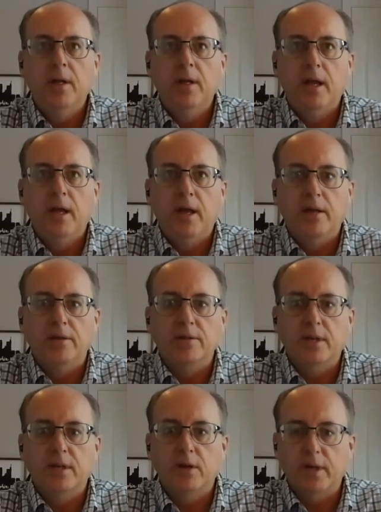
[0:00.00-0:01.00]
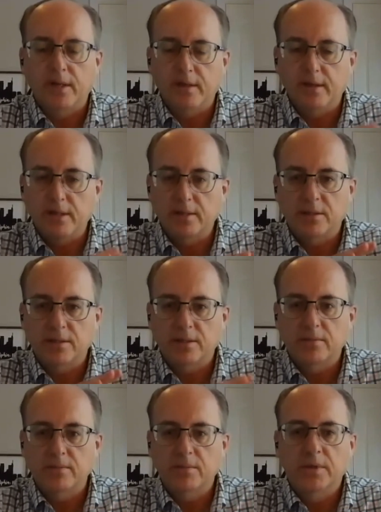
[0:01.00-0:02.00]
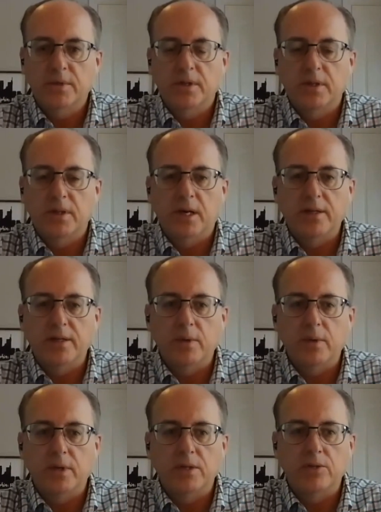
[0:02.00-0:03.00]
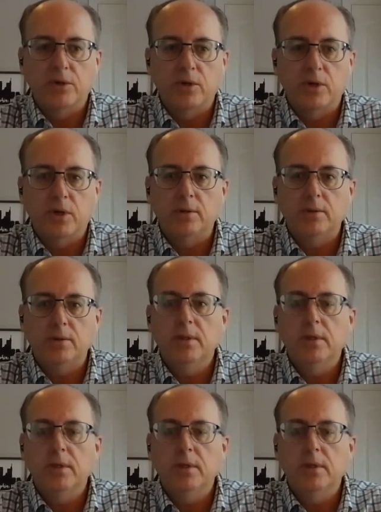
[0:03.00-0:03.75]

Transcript: and say, okay, this is the line that we need to draw.